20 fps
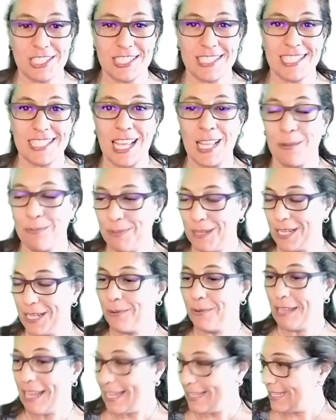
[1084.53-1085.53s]
can be
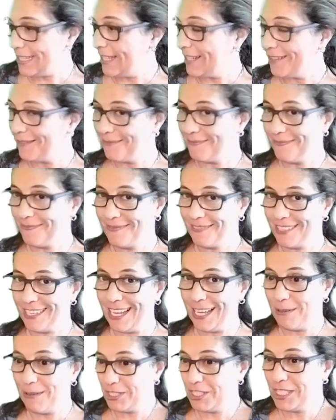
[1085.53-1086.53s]
created,
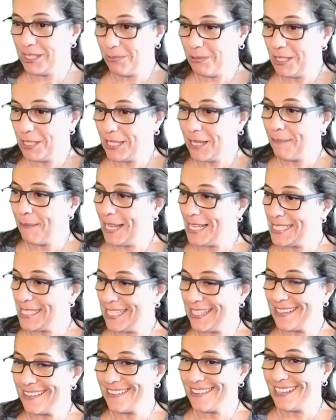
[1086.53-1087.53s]
okay, which is really amazing.